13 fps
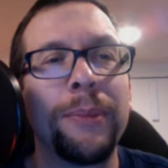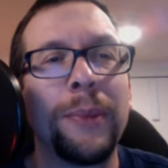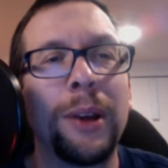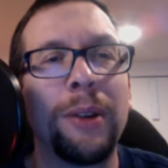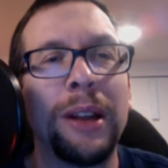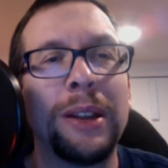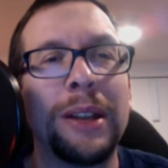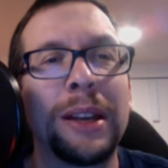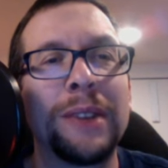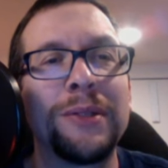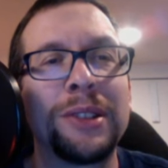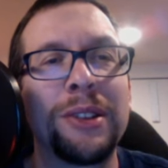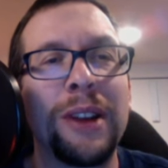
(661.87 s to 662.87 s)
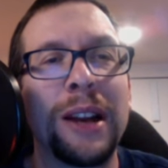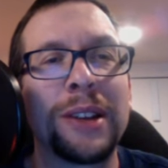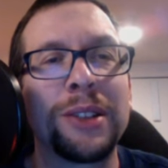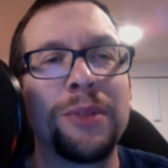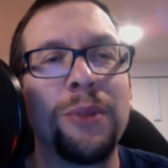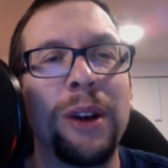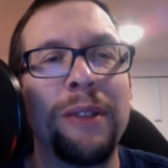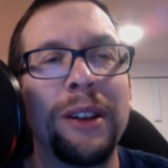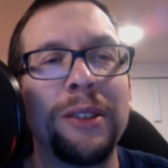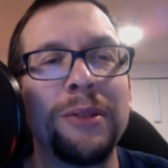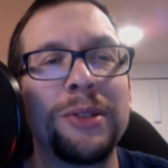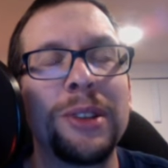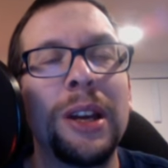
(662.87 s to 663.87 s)
All right, and that gives us our x and y
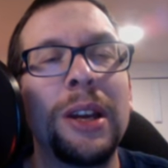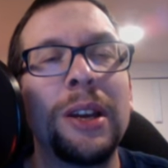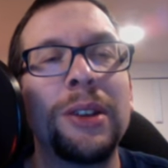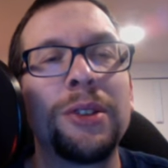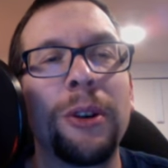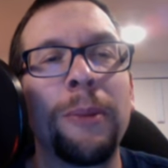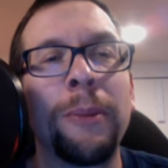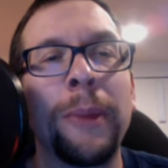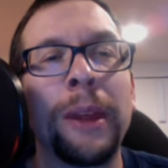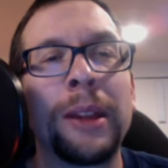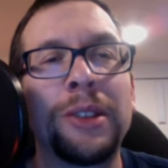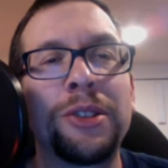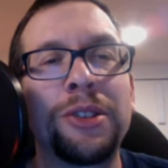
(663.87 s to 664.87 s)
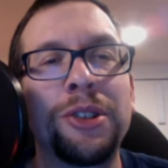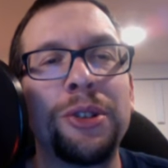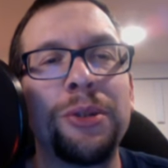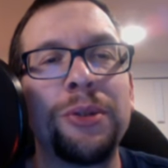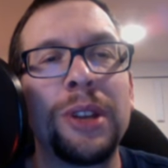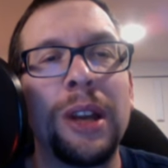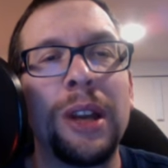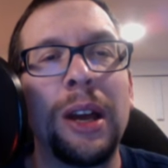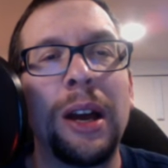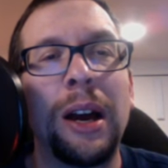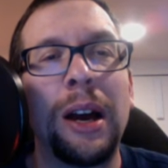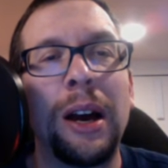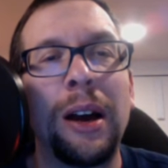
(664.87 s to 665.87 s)
values. So let's choose
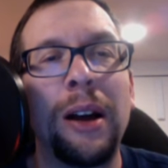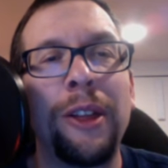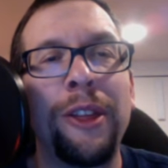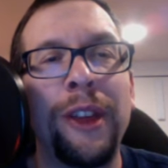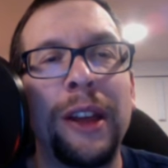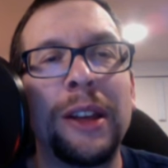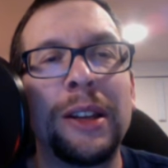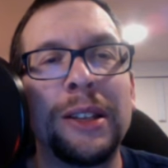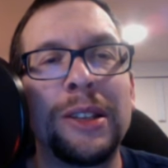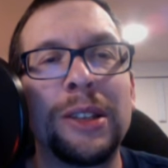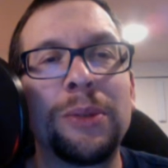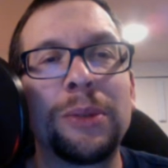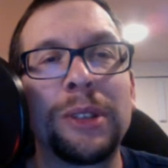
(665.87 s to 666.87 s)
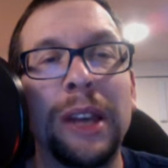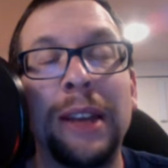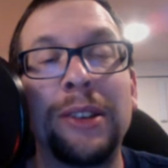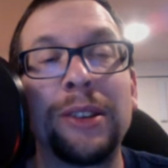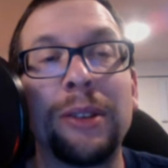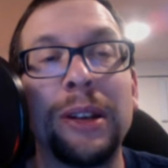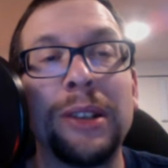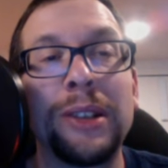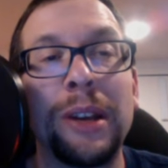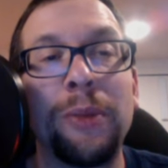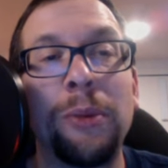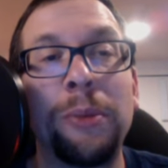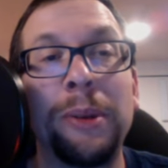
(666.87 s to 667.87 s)
uh, theta is equal to 8 degrees,
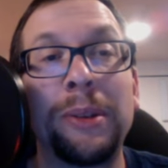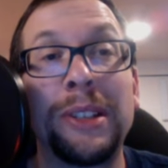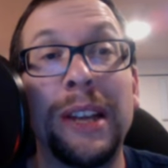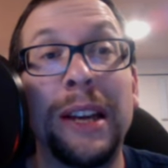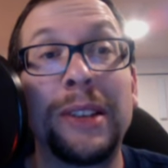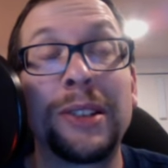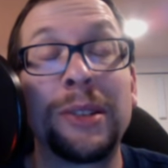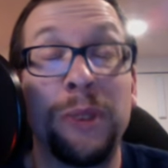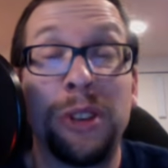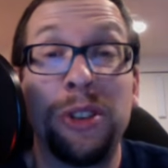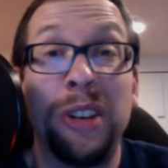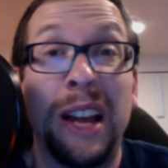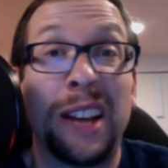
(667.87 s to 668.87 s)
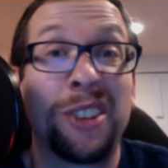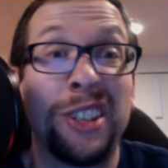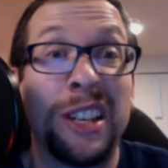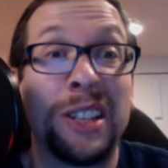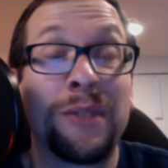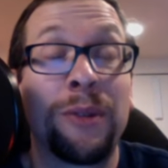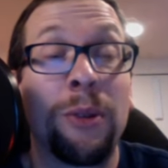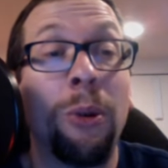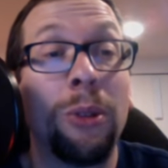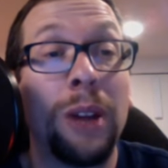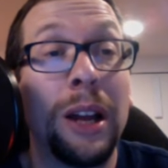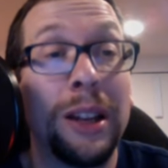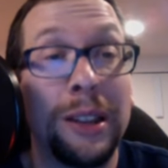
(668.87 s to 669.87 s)
and we'll be able to test, we could actually test for a whole
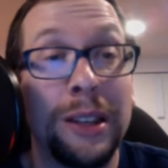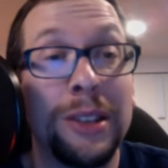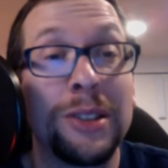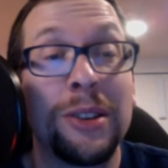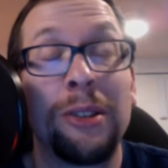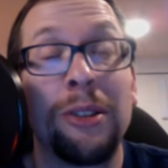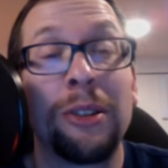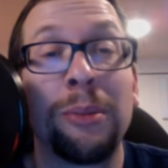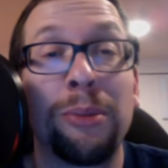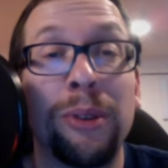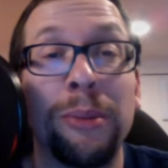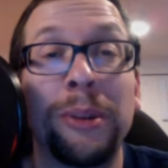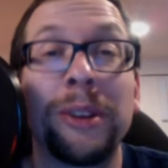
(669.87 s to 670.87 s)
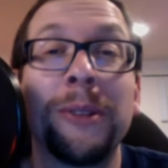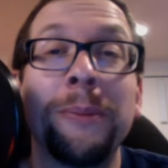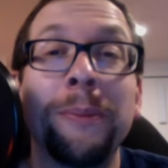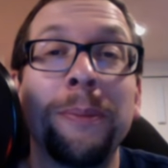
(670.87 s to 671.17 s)
lot of these along the perimeter.